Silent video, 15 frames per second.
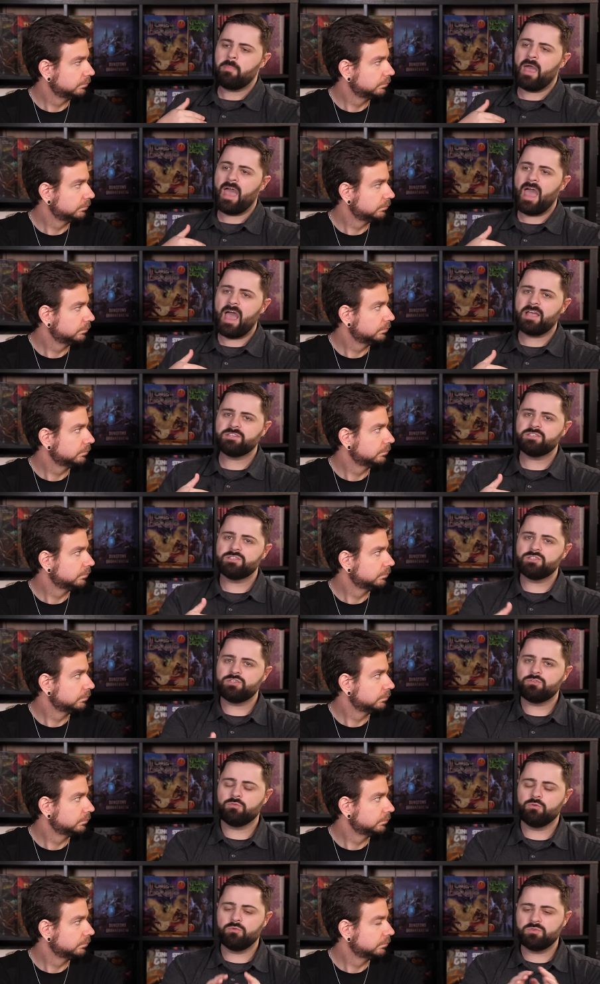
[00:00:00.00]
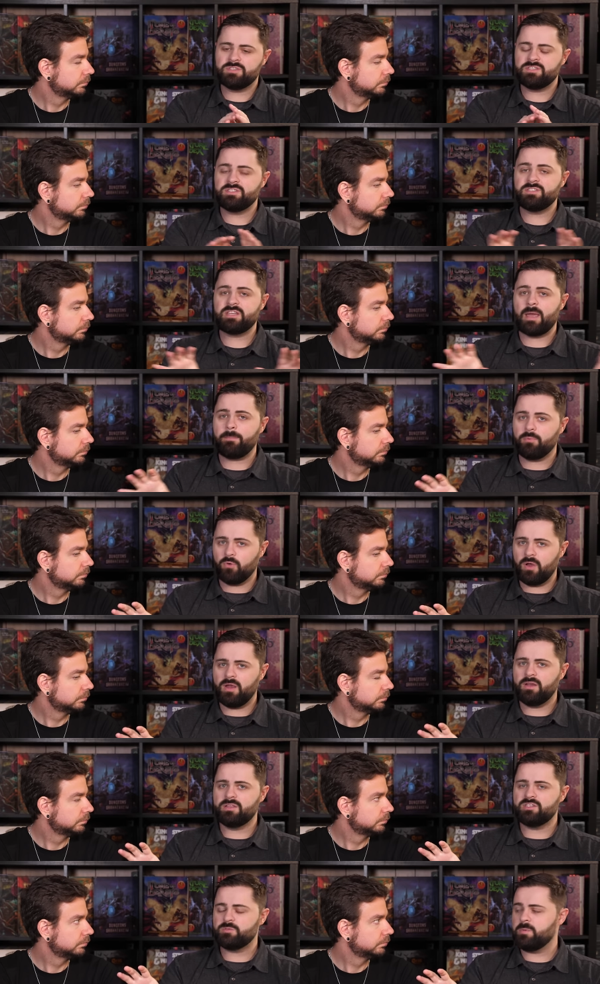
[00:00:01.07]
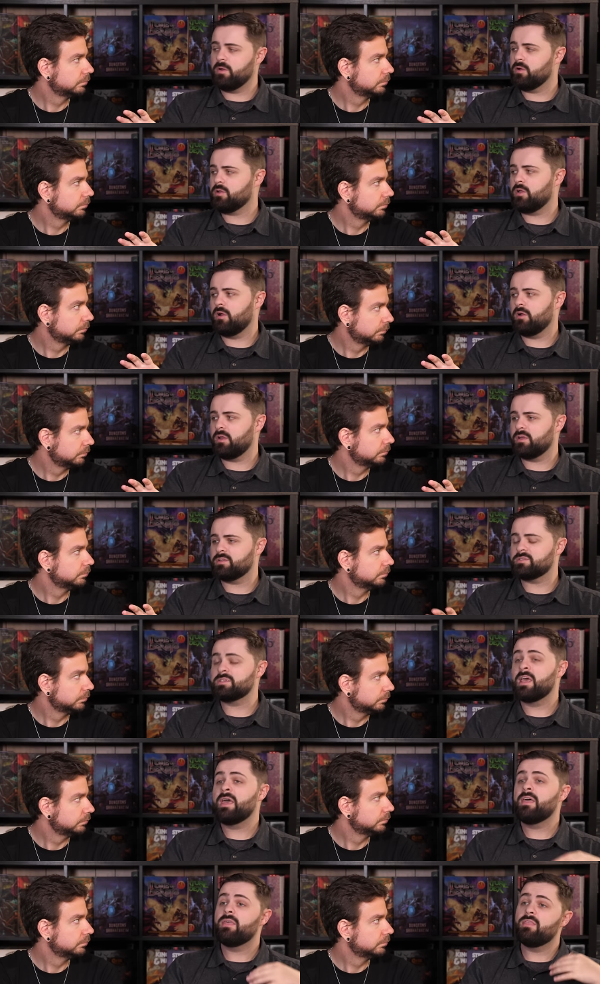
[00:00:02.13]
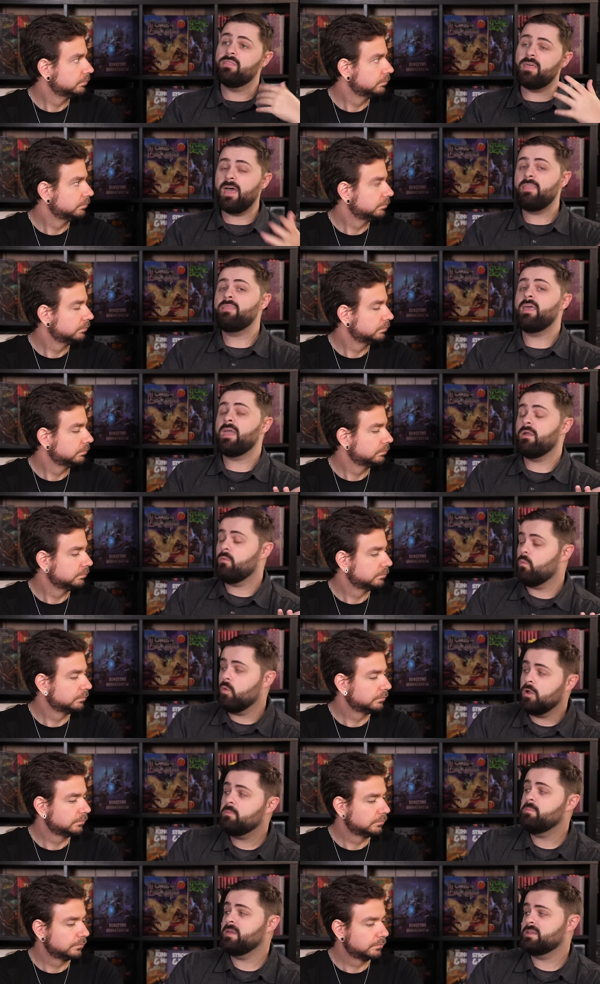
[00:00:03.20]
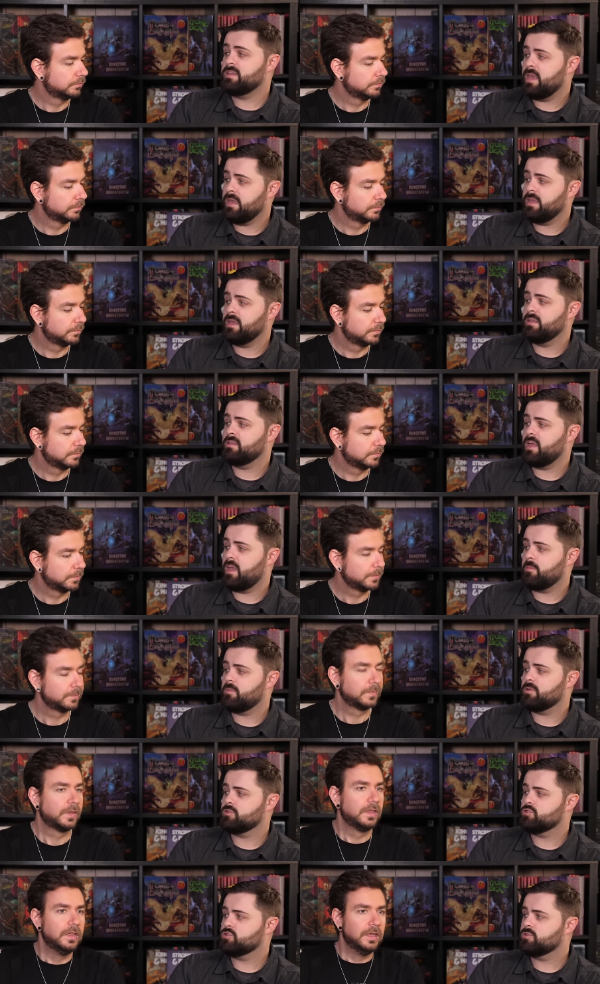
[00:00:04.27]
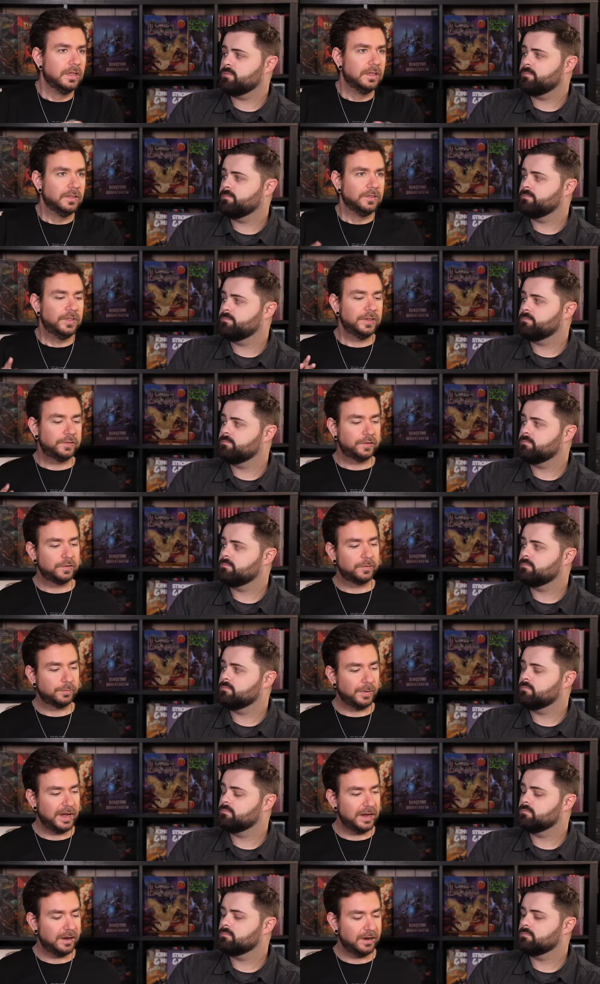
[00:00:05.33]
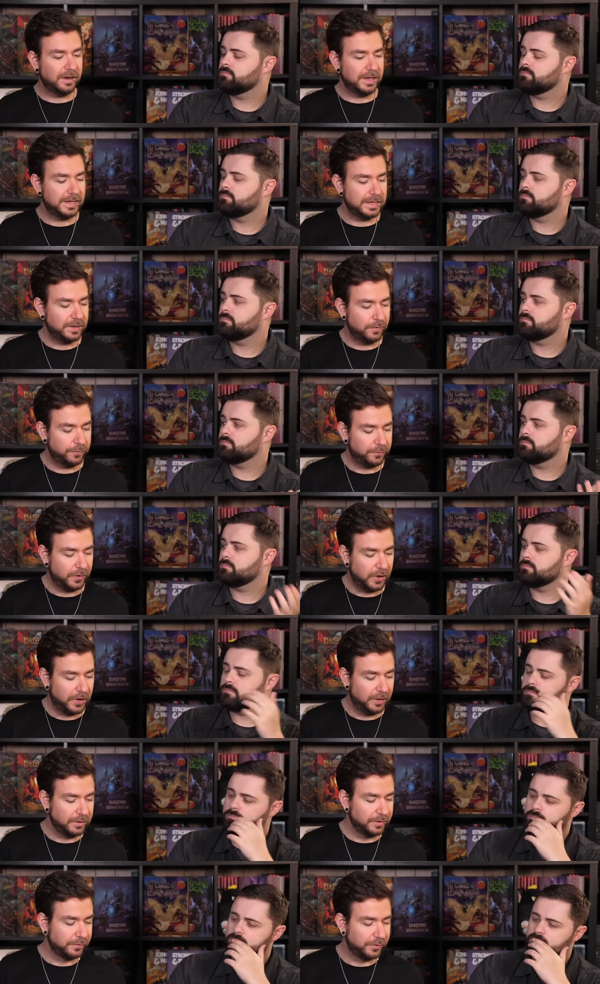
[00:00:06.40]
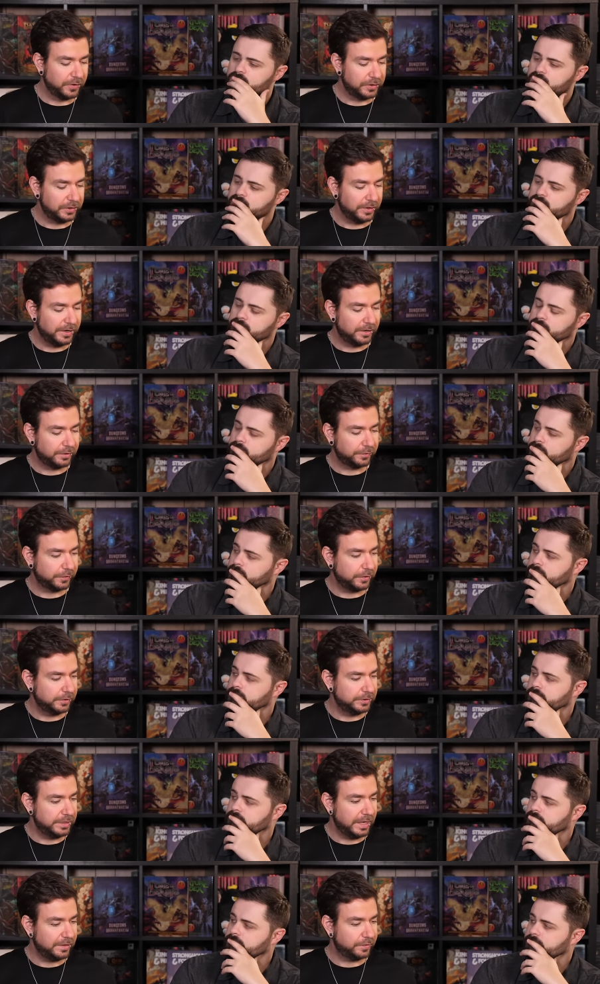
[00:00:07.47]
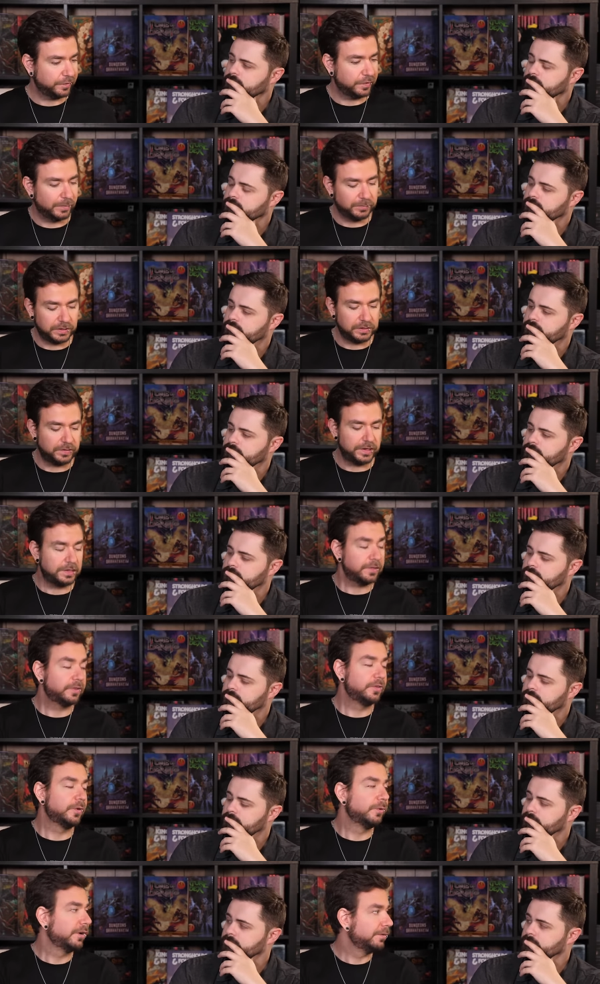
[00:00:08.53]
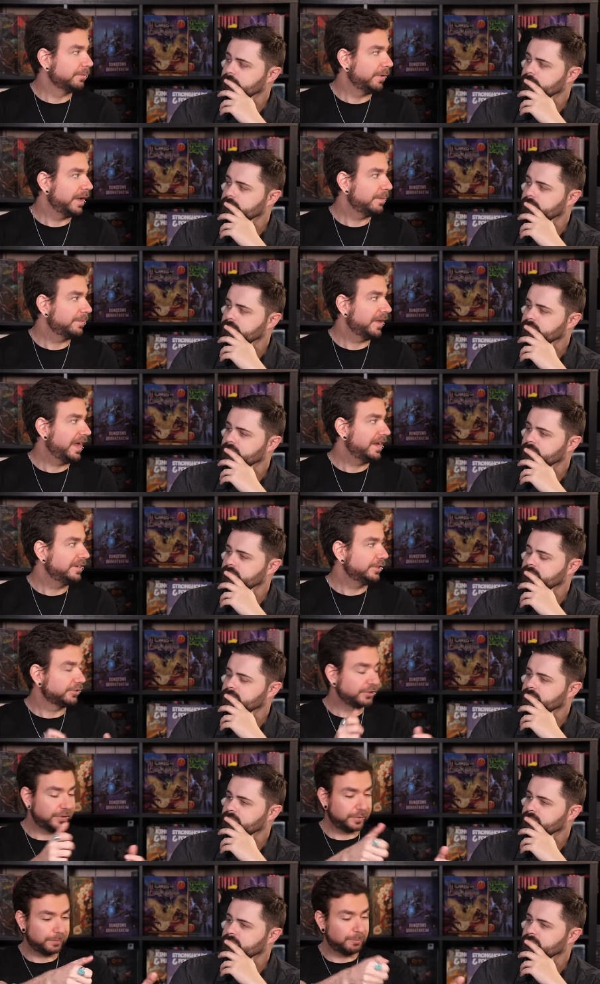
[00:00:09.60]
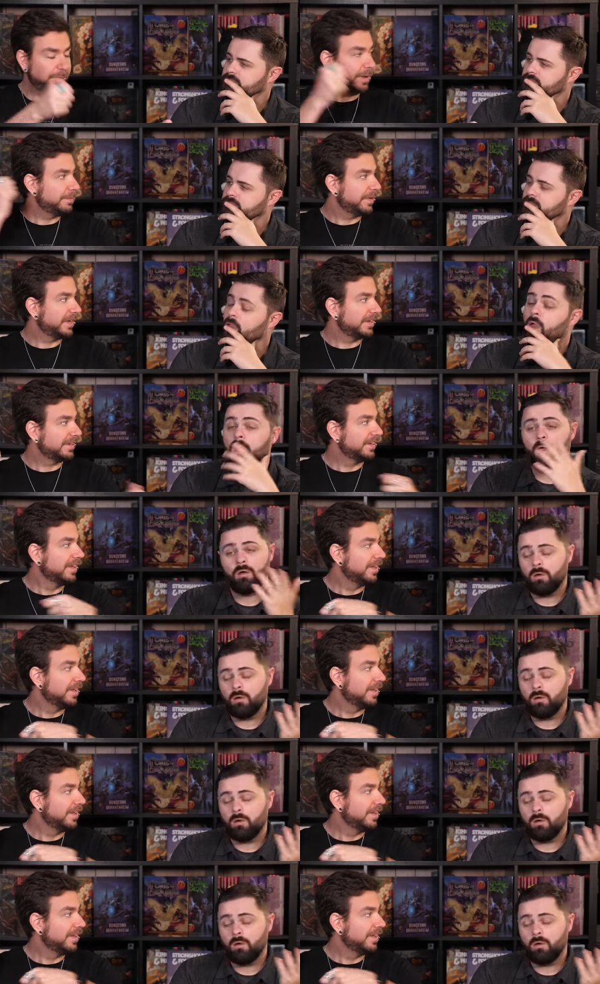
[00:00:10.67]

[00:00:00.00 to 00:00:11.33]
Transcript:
Speaker 1: passes through separated spirit guardians, then they would be taking damage.
Speaker 2: This is where if all of the clerics could get something like Thorn Whip, and you're just whipping